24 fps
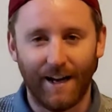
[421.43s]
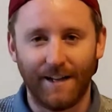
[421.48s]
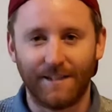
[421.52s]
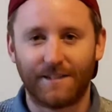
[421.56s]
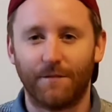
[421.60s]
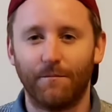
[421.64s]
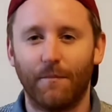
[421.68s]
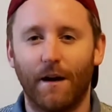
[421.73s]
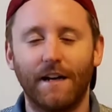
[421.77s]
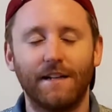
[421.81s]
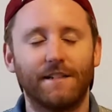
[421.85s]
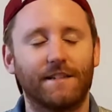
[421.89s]
It's
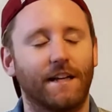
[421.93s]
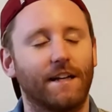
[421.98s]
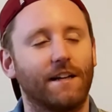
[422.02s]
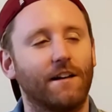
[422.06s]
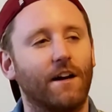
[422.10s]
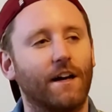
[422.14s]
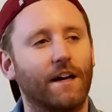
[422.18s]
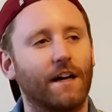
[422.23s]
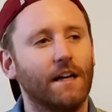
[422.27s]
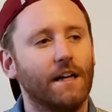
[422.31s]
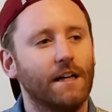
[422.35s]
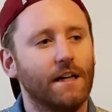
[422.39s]
amazing.
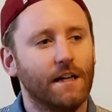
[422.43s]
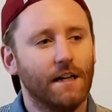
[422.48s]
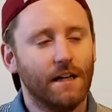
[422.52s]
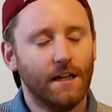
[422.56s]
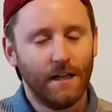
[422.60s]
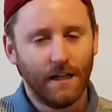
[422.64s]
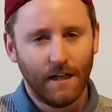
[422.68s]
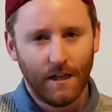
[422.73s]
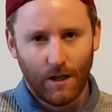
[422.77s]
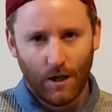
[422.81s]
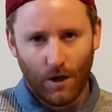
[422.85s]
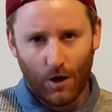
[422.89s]
Like
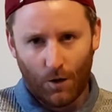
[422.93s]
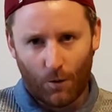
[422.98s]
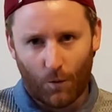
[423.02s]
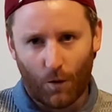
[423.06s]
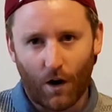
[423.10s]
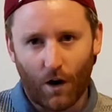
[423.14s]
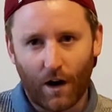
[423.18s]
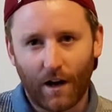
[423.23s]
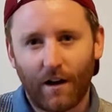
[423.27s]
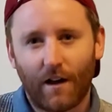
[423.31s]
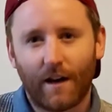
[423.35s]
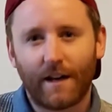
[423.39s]

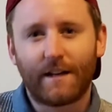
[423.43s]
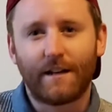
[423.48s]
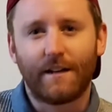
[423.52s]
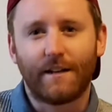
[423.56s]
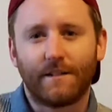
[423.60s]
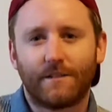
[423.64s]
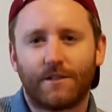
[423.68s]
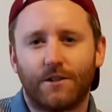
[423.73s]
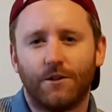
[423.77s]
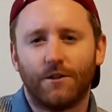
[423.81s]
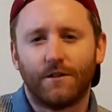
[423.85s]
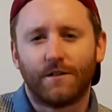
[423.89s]
what I liken
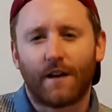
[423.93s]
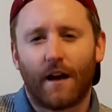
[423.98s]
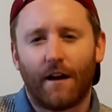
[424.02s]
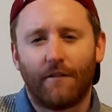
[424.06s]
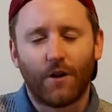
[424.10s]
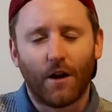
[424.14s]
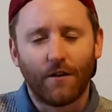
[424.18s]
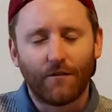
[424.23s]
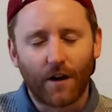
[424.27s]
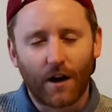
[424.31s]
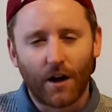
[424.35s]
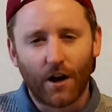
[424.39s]
it to is, have
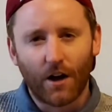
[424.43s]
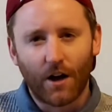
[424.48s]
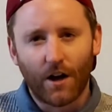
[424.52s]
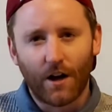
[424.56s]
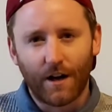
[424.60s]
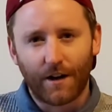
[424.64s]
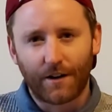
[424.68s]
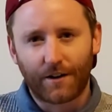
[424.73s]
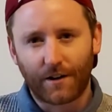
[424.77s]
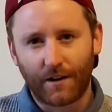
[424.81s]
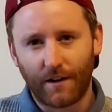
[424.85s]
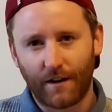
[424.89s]
you ever
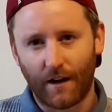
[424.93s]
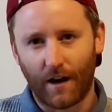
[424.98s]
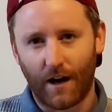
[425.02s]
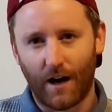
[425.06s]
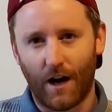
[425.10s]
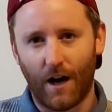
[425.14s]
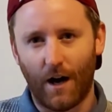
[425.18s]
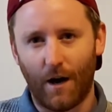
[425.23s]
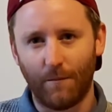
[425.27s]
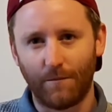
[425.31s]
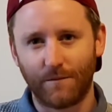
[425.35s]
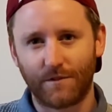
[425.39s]
heard
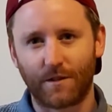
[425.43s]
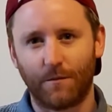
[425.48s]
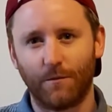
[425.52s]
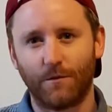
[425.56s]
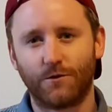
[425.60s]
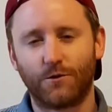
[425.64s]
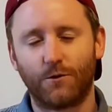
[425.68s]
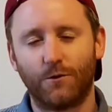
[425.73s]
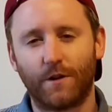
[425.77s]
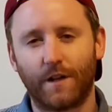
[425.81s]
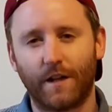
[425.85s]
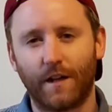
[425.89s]

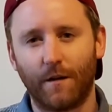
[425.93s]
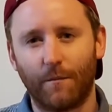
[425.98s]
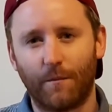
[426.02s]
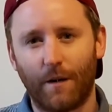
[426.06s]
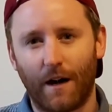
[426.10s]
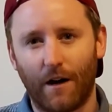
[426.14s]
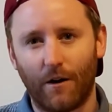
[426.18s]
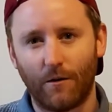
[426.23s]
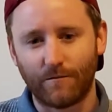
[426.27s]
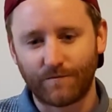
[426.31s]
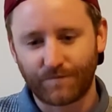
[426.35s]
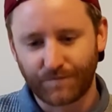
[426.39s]
someone talking
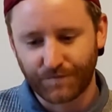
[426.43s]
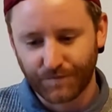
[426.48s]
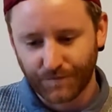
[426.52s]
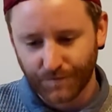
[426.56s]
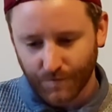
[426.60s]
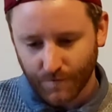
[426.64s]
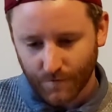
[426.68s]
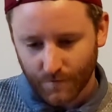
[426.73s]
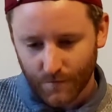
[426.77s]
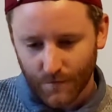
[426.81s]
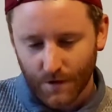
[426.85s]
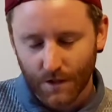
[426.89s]
about
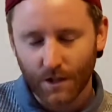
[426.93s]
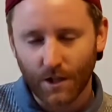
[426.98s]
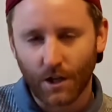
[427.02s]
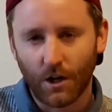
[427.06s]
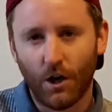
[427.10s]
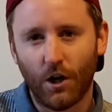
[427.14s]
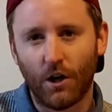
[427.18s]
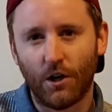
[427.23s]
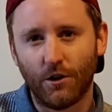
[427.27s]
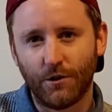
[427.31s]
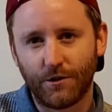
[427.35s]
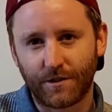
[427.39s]

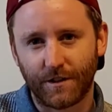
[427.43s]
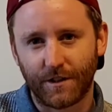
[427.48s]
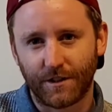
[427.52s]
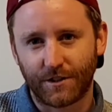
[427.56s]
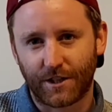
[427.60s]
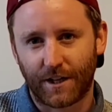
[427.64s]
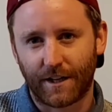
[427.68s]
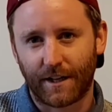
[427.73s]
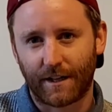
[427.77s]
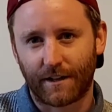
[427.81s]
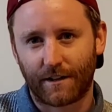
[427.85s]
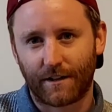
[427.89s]

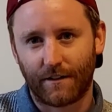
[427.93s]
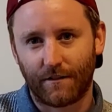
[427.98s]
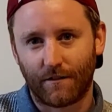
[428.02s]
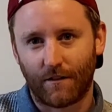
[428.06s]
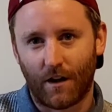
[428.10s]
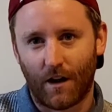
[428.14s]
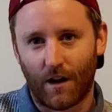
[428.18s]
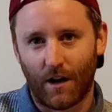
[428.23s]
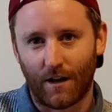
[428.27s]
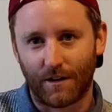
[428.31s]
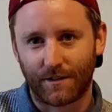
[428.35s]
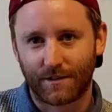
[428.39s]
hallucinogenic
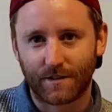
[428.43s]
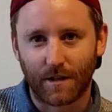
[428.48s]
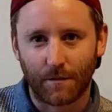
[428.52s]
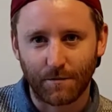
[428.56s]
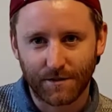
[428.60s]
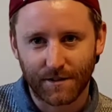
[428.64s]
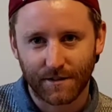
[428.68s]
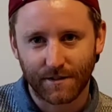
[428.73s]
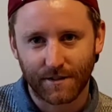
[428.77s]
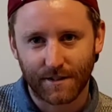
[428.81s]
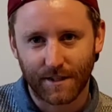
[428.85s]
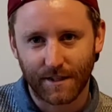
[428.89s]

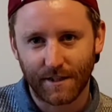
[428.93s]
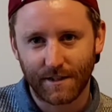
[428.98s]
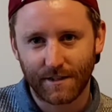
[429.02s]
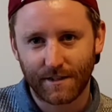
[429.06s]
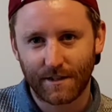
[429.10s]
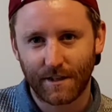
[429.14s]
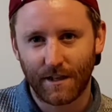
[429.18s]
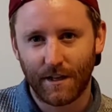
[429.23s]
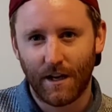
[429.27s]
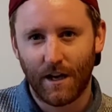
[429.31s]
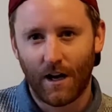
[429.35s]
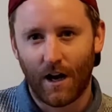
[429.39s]

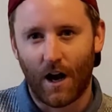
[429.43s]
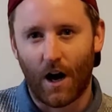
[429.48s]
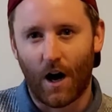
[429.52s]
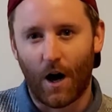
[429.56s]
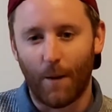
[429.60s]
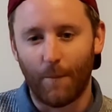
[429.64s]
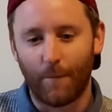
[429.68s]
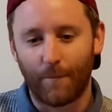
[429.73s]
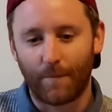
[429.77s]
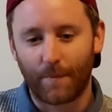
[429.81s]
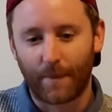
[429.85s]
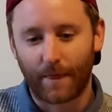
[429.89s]
substances?
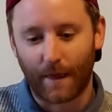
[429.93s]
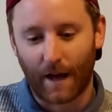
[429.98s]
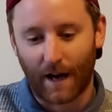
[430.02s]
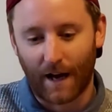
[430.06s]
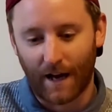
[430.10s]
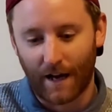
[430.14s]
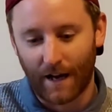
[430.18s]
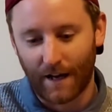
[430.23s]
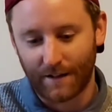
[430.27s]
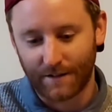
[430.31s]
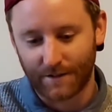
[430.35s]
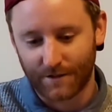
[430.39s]

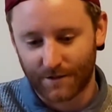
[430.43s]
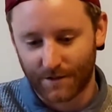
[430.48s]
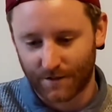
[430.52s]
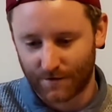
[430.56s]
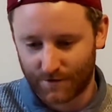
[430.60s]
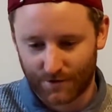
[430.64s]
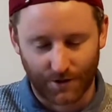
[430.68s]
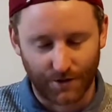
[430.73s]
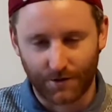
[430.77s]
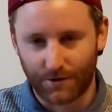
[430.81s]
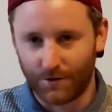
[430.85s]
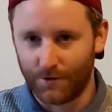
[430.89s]
And
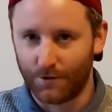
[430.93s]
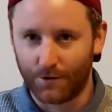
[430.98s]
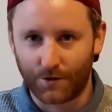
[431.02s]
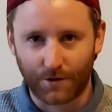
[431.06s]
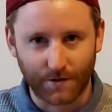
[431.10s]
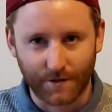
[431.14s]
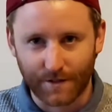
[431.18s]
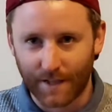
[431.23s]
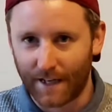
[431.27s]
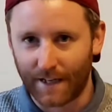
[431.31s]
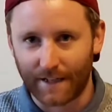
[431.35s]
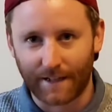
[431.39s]
so you
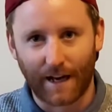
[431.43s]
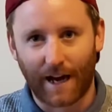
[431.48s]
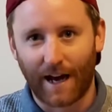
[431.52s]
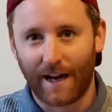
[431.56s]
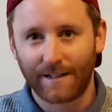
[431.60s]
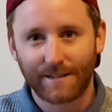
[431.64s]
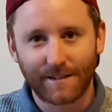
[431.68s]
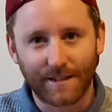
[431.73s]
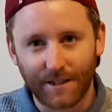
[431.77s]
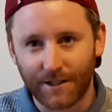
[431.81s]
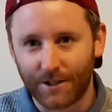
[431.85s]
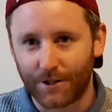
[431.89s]
can take
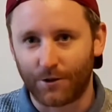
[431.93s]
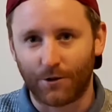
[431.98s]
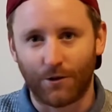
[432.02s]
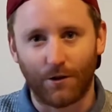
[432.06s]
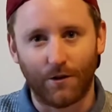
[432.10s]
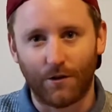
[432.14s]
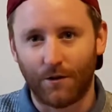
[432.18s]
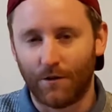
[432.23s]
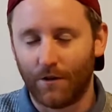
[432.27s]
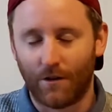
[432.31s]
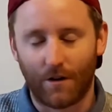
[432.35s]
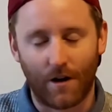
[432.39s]
acid
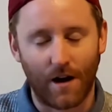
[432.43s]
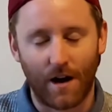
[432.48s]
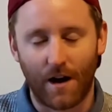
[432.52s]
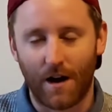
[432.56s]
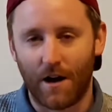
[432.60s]
or